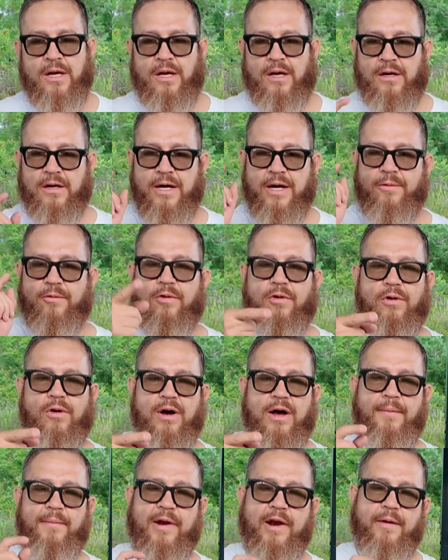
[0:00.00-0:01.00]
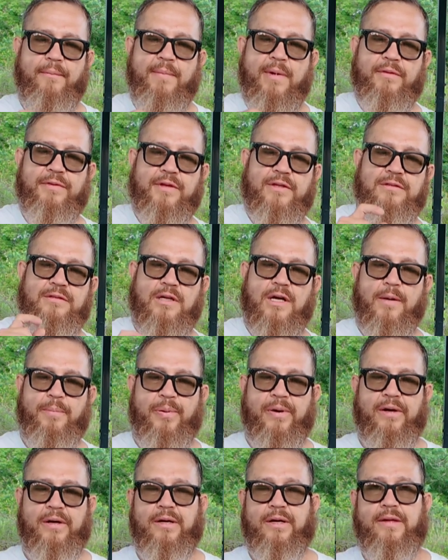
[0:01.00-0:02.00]
All right, well, I'm gonna mount this up
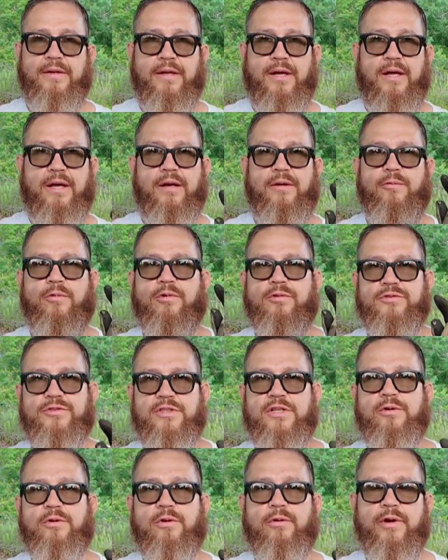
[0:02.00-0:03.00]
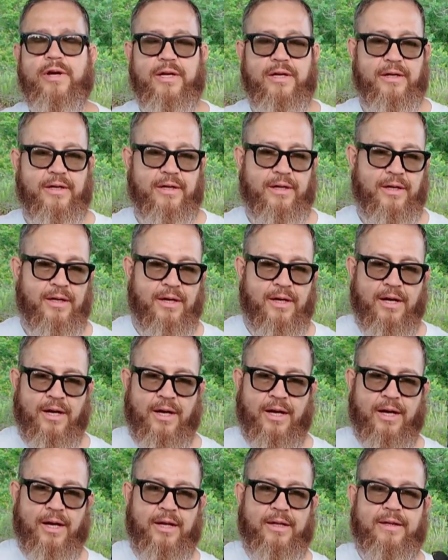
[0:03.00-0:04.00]
and then we'll zero it.
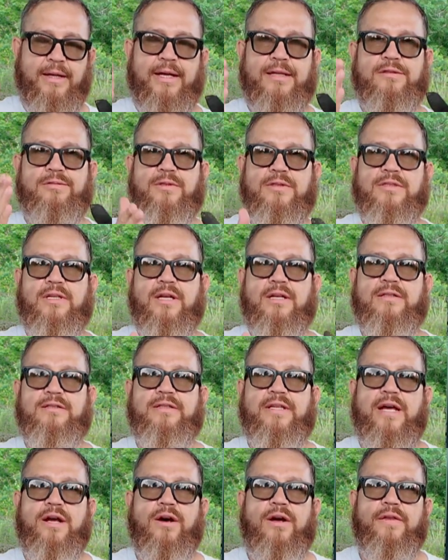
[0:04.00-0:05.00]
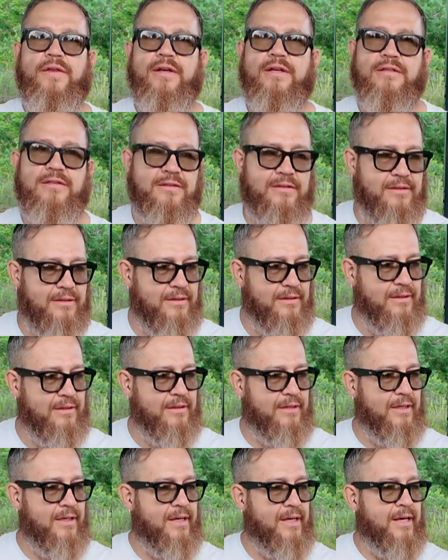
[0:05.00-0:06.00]
And that's what's gonna stay on this.
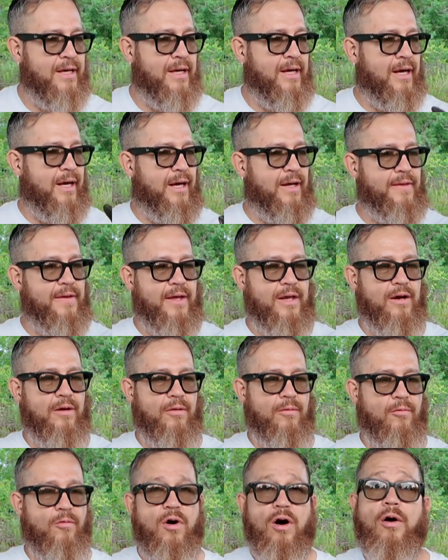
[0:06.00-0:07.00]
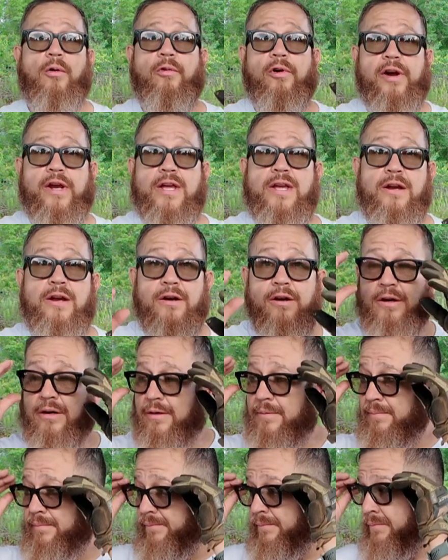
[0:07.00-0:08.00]
And then while we're
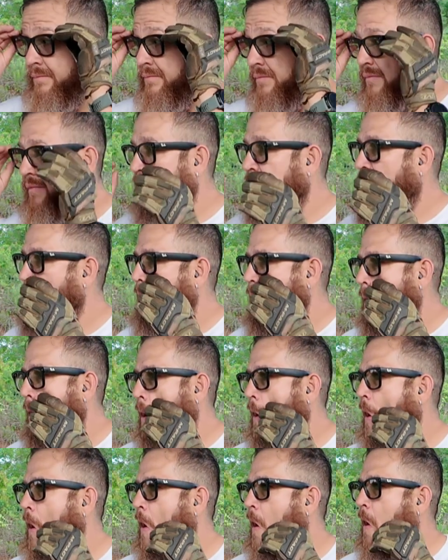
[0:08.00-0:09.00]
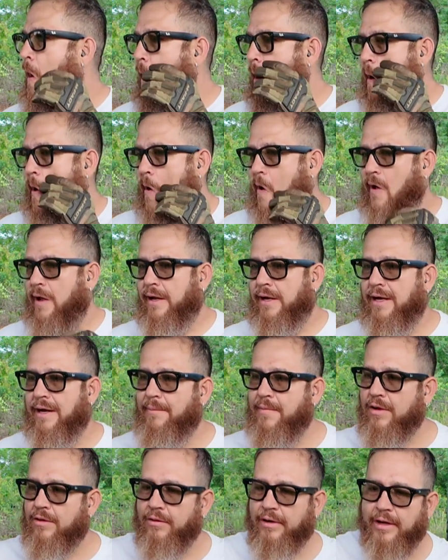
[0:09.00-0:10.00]
here, let
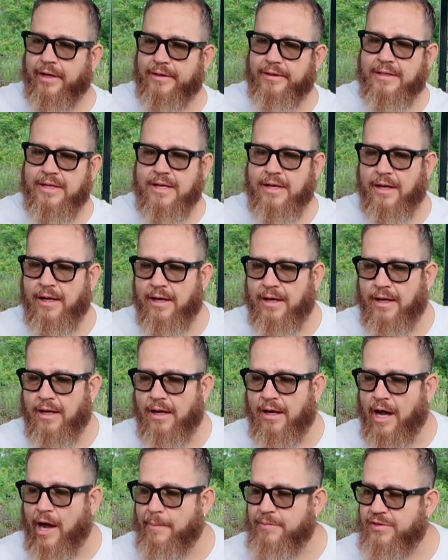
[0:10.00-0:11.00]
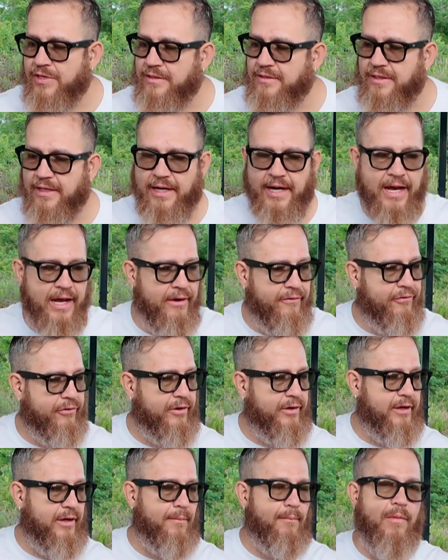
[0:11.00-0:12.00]
me go get the options that I have
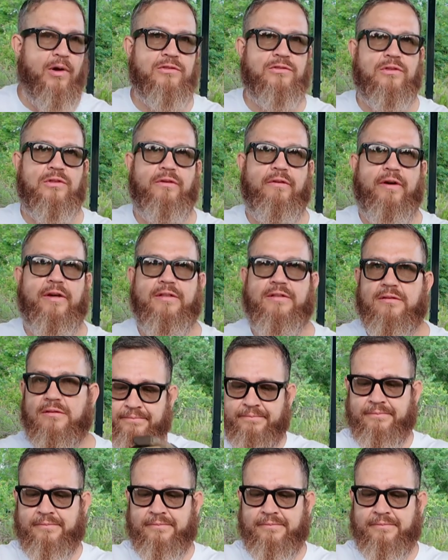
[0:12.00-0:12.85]
for the muzzle device.